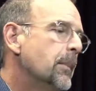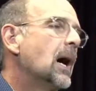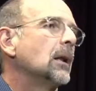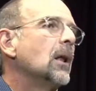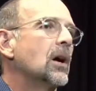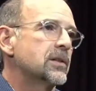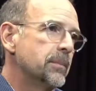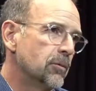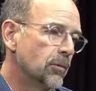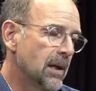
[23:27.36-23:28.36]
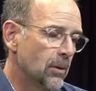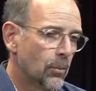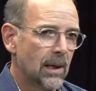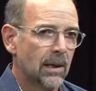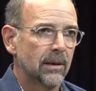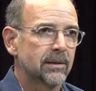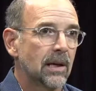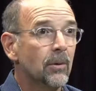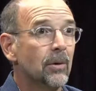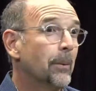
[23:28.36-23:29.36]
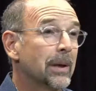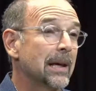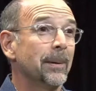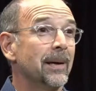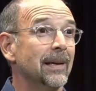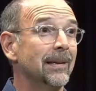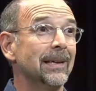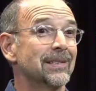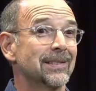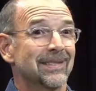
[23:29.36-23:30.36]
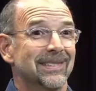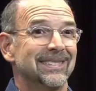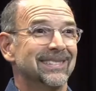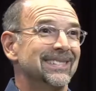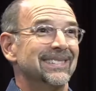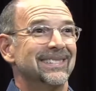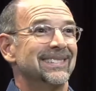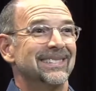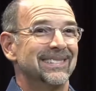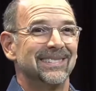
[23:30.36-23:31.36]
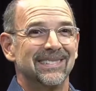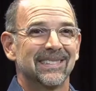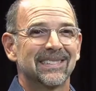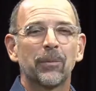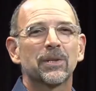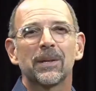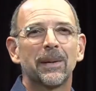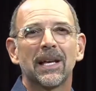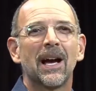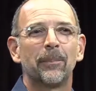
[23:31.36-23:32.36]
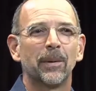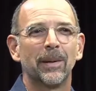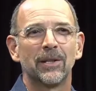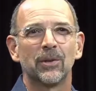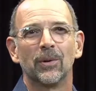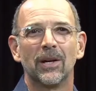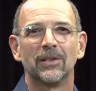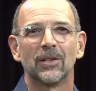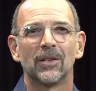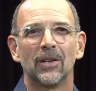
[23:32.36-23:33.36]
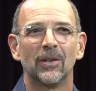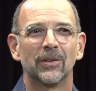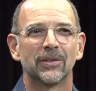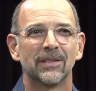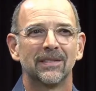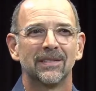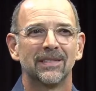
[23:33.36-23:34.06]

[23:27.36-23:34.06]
The monologues have been written well. It's like, oh, I want to get behind this. It's like when somebody compliments you on your clothes.